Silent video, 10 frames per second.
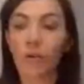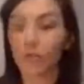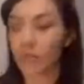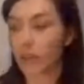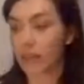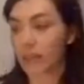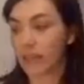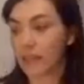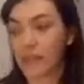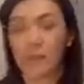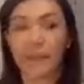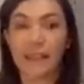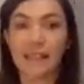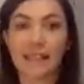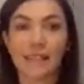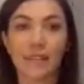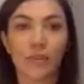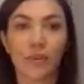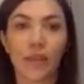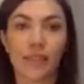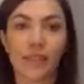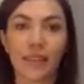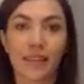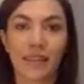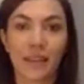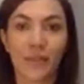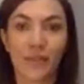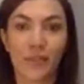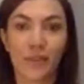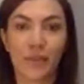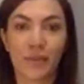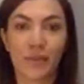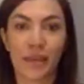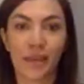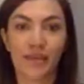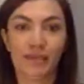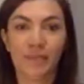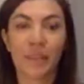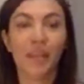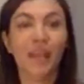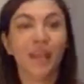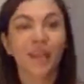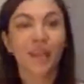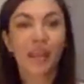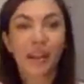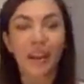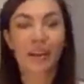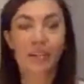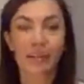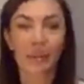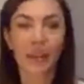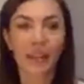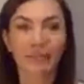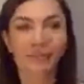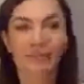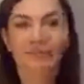or advice, then please do not hesitate to get in contact with me. Good night, everybody.